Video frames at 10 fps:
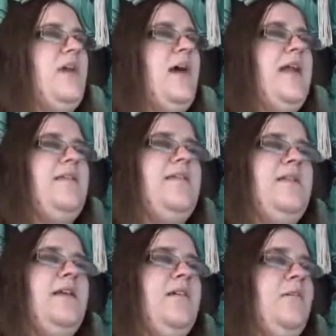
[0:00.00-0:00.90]
it's
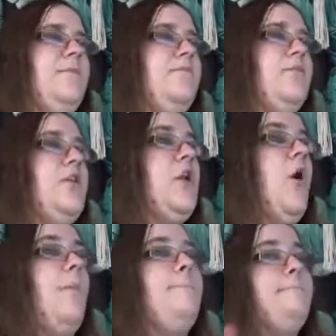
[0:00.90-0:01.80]
still, you
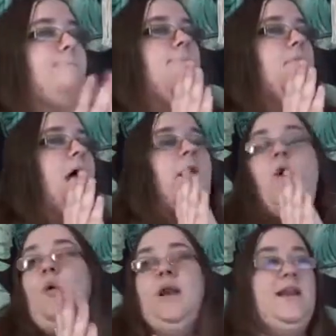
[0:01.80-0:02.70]
know, I
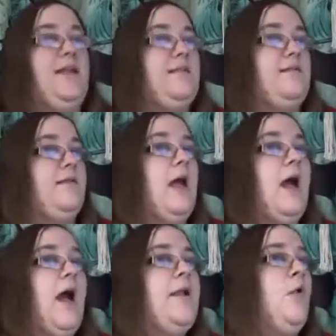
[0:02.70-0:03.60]
know what it is.
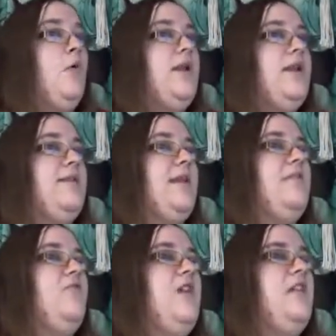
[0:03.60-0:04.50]
I know what it is.
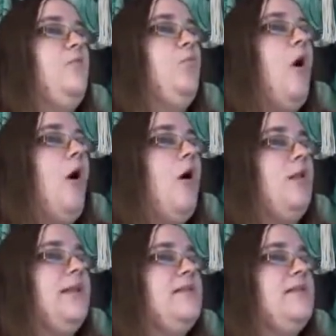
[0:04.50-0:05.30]
It's this wall is